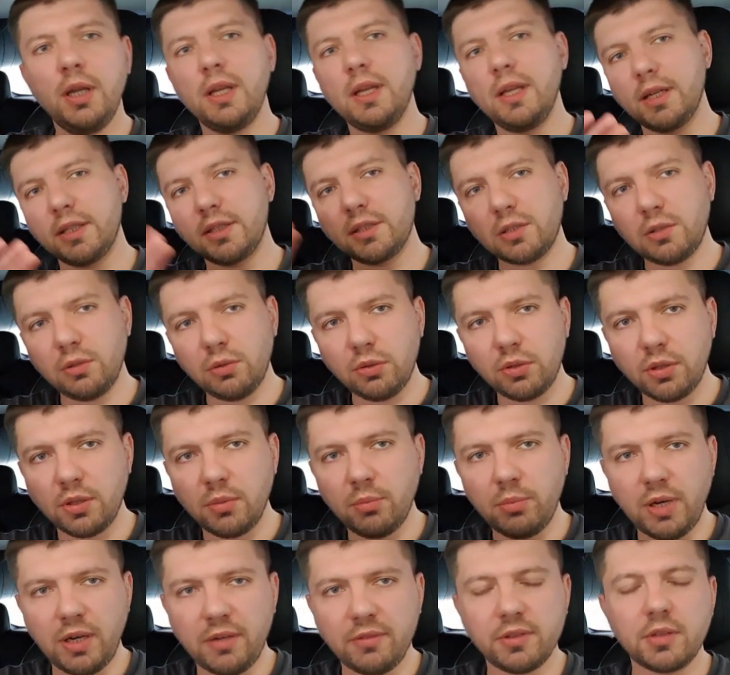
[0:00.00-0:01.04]
excluding the
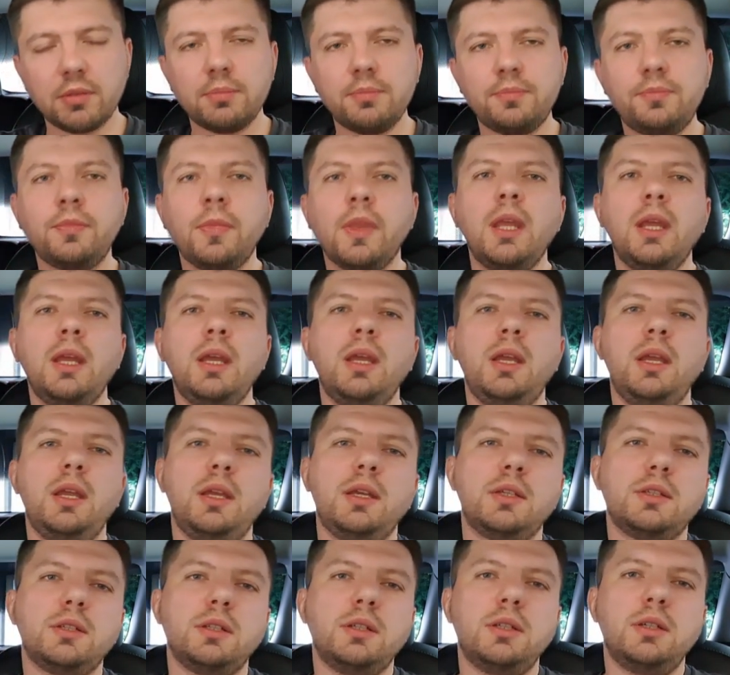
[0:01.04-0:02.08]
buffer.
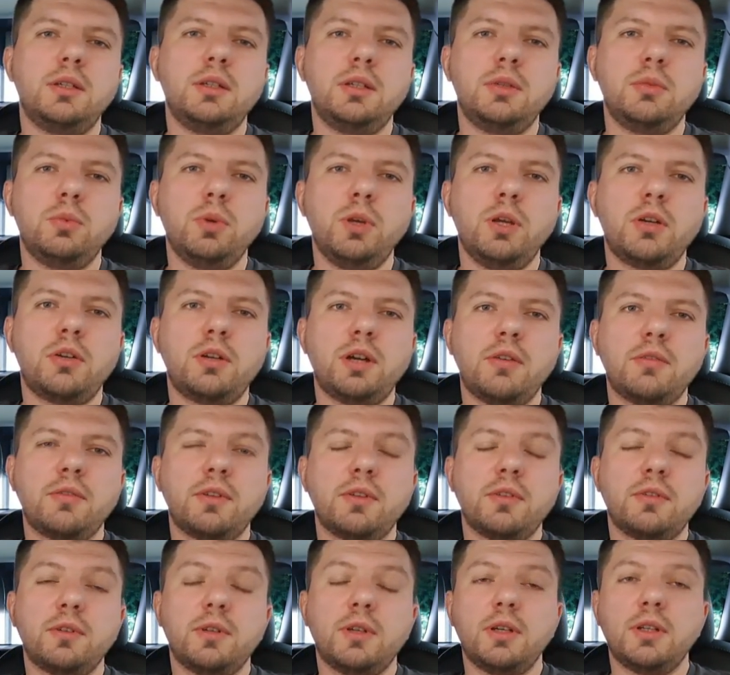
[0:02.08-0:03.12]
And we arrived
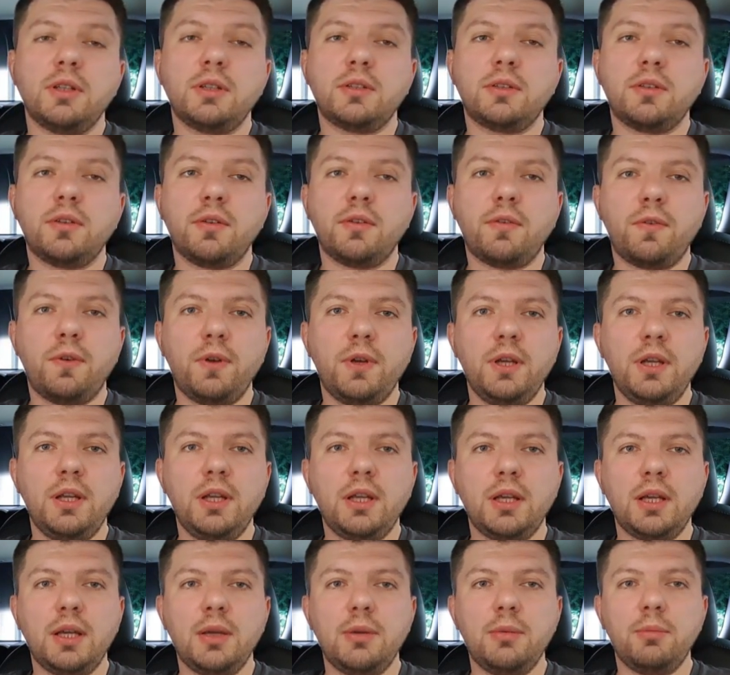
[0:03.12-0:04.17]
at 3
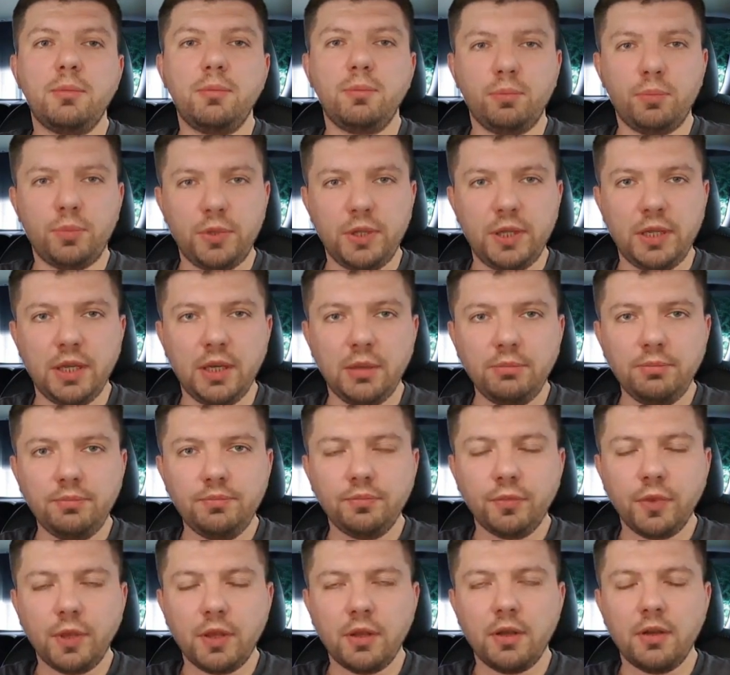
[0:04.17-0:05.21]
p.m.
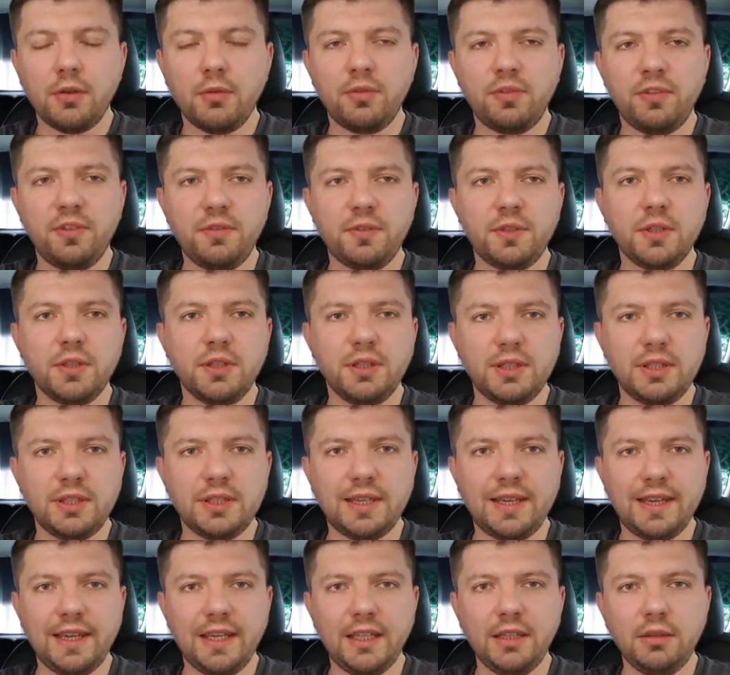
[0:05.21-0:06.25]

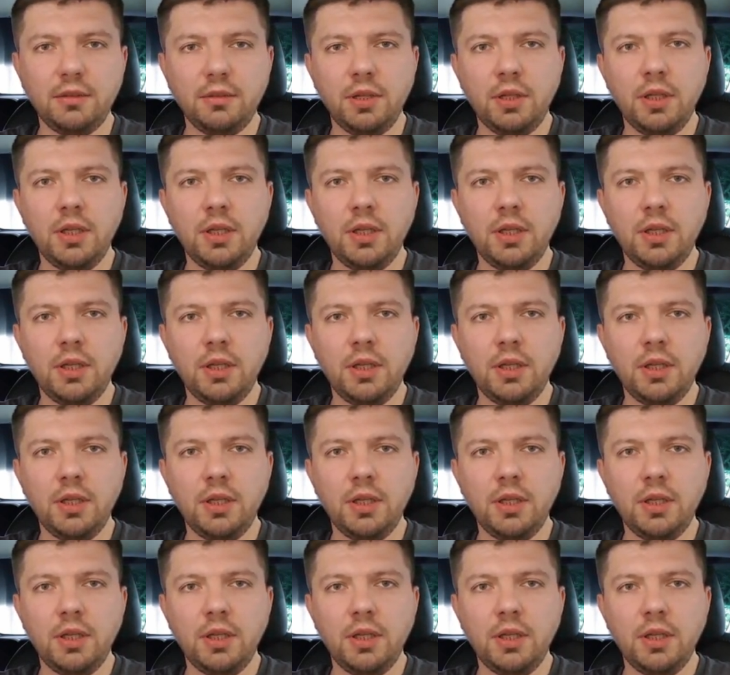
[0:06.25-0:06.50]
15:10